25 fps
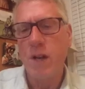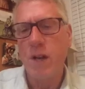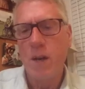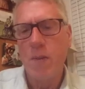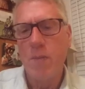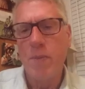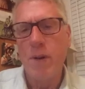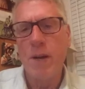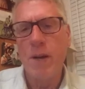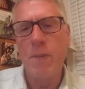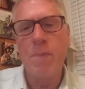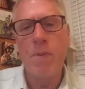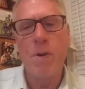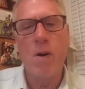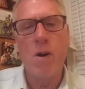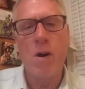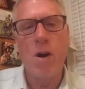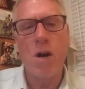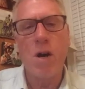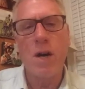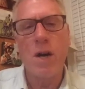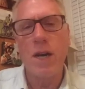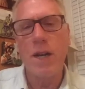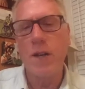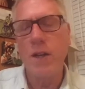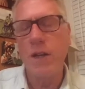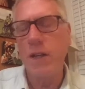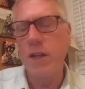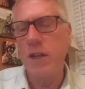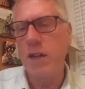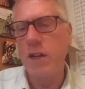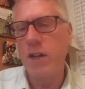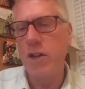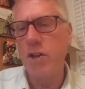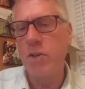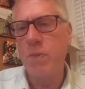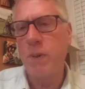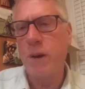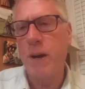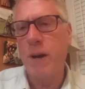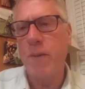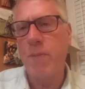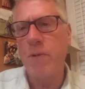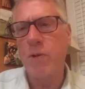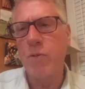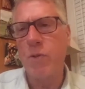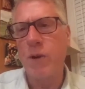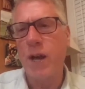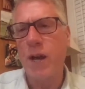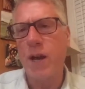big part. And then the
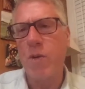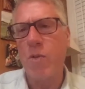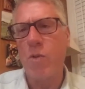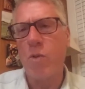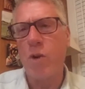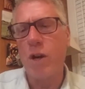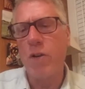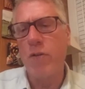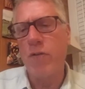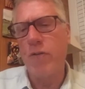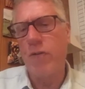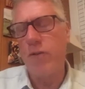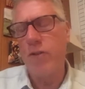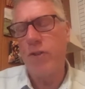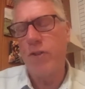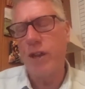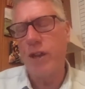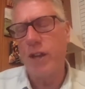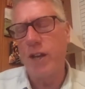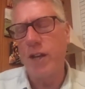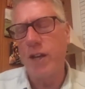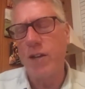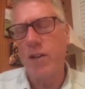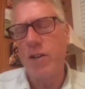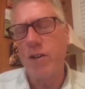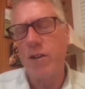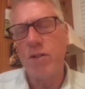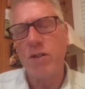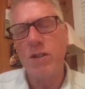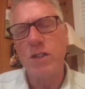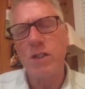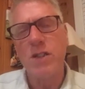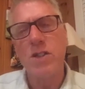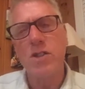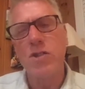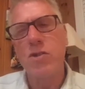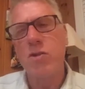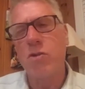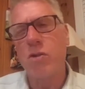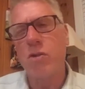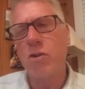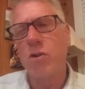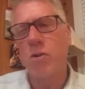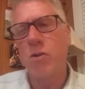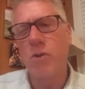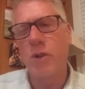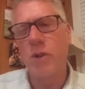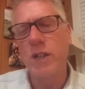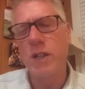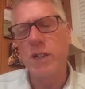newspapers, we got a wonderful thing in terms of
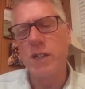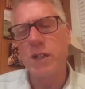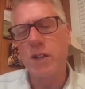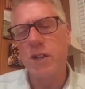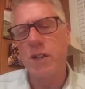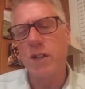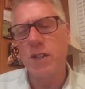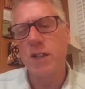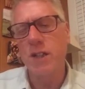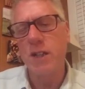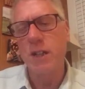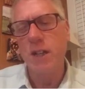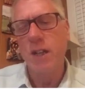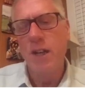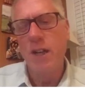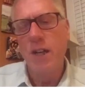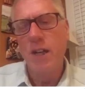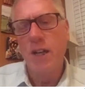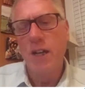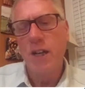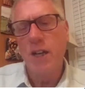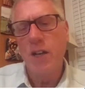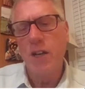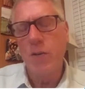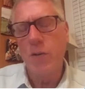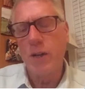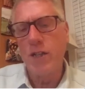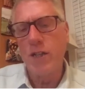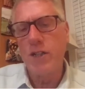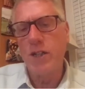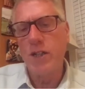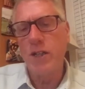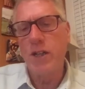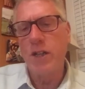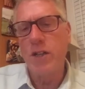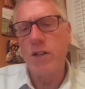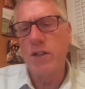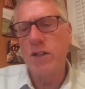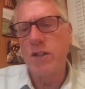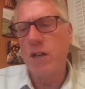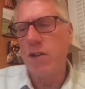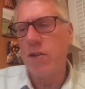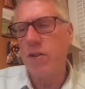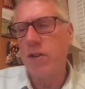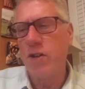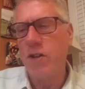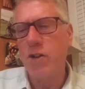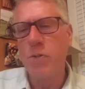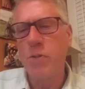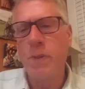historical research in recent years
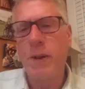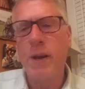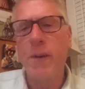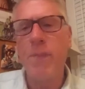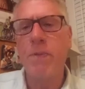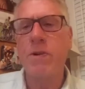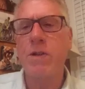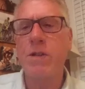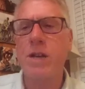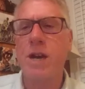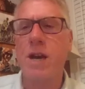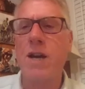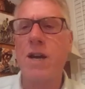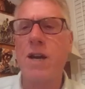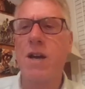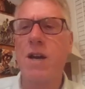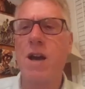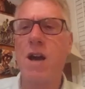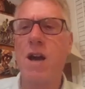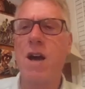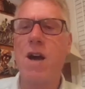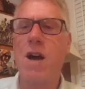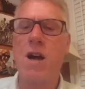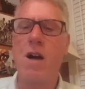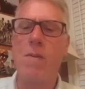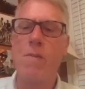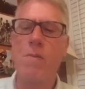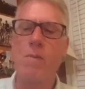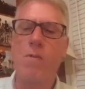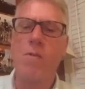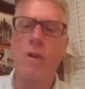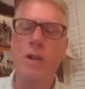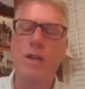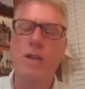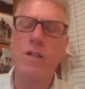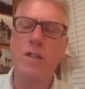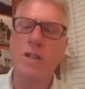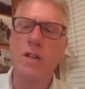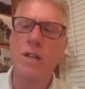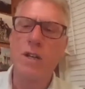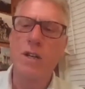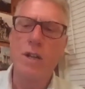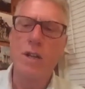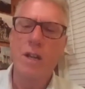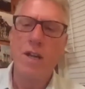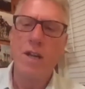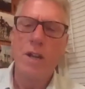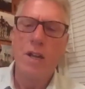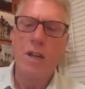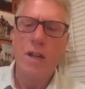called newspapers.com, which
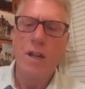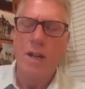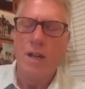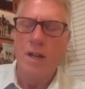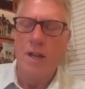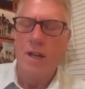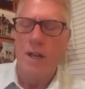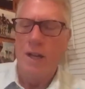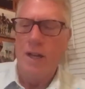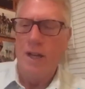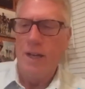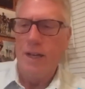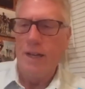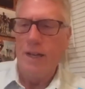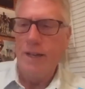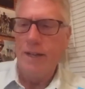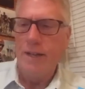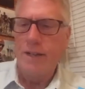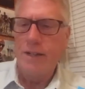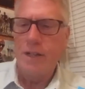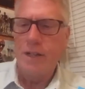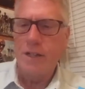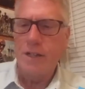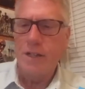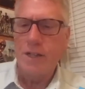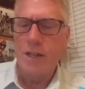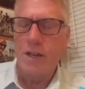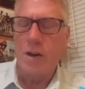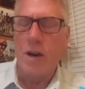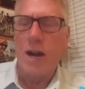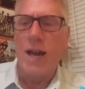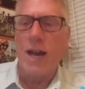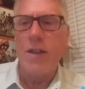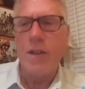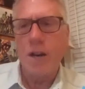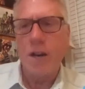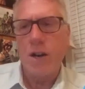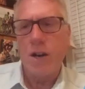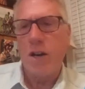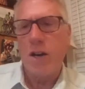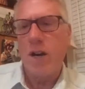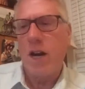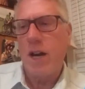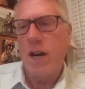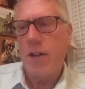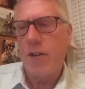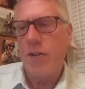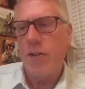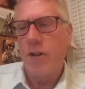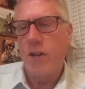it's just inc- and there are
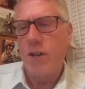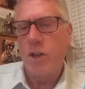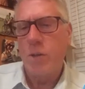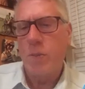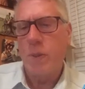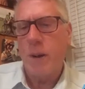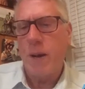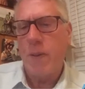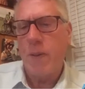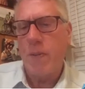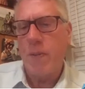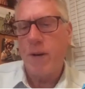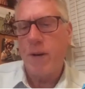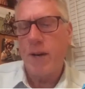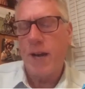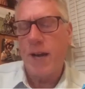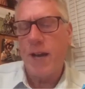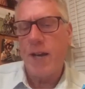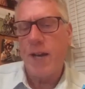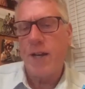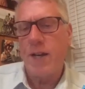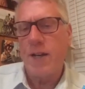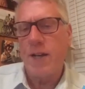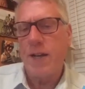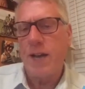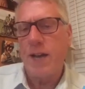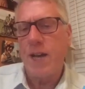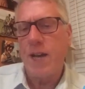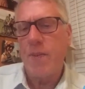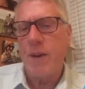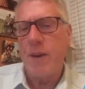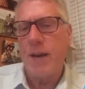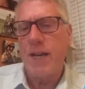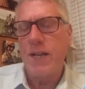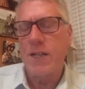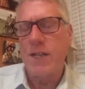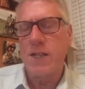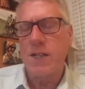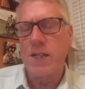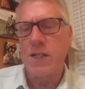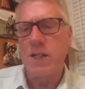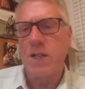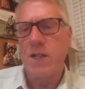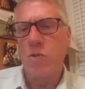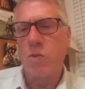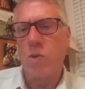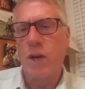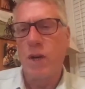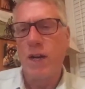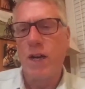other newspaper da- databases
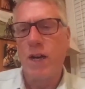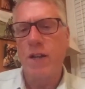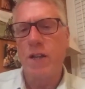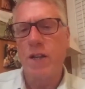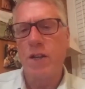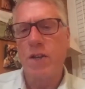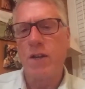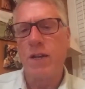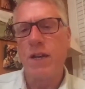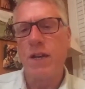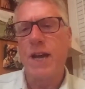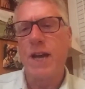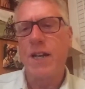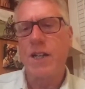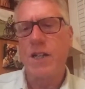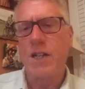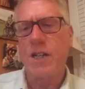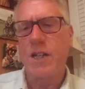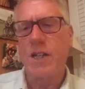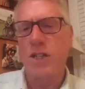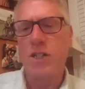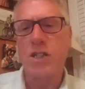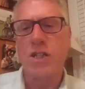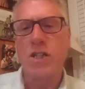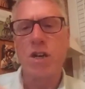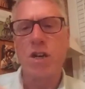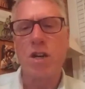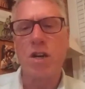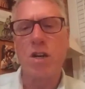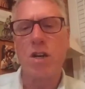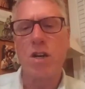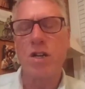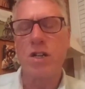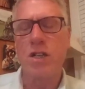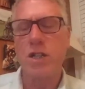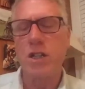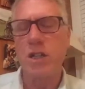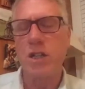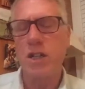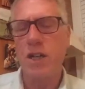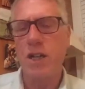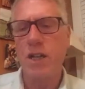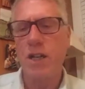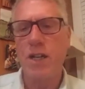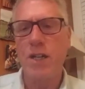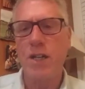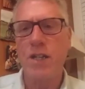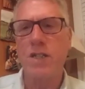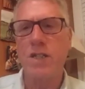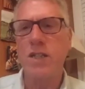as well that you can actually search
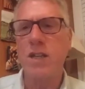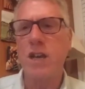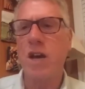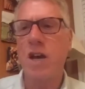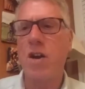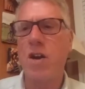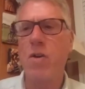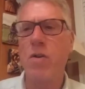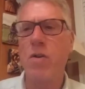and yeah, so, like